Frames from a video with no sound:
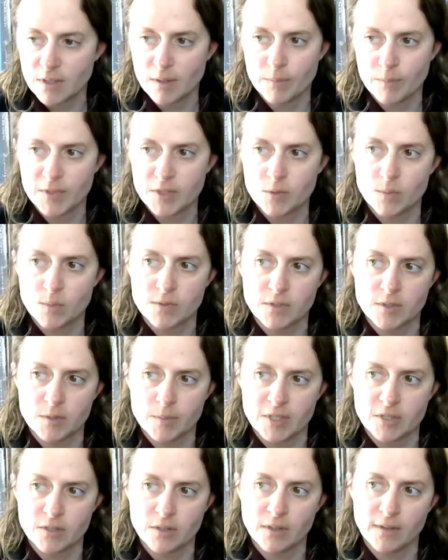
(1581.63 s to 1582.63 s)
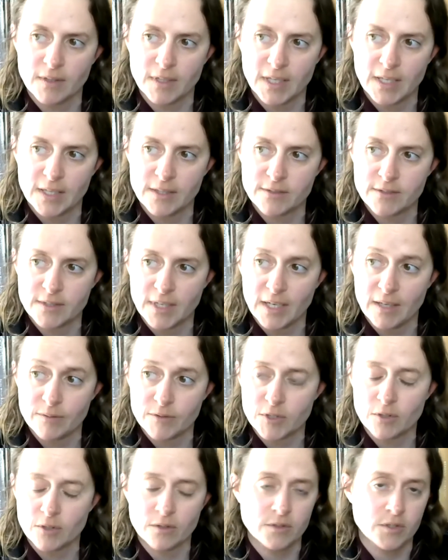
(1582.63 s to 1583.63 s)
This was especially the case
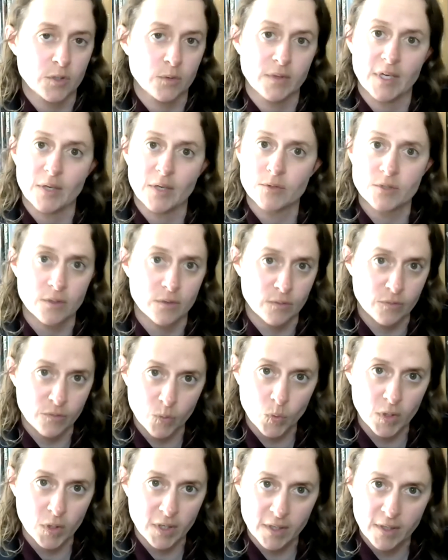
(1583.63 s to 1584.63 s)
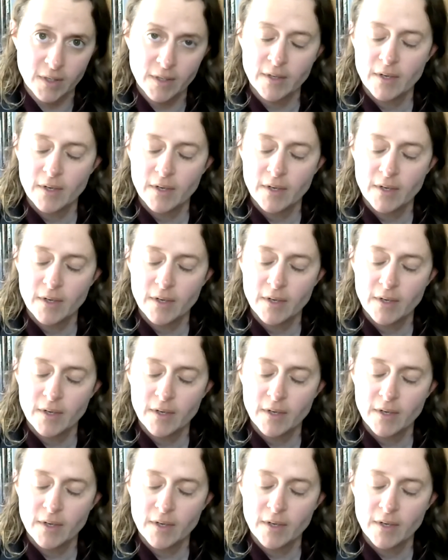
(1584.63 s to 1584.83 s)
after 2004,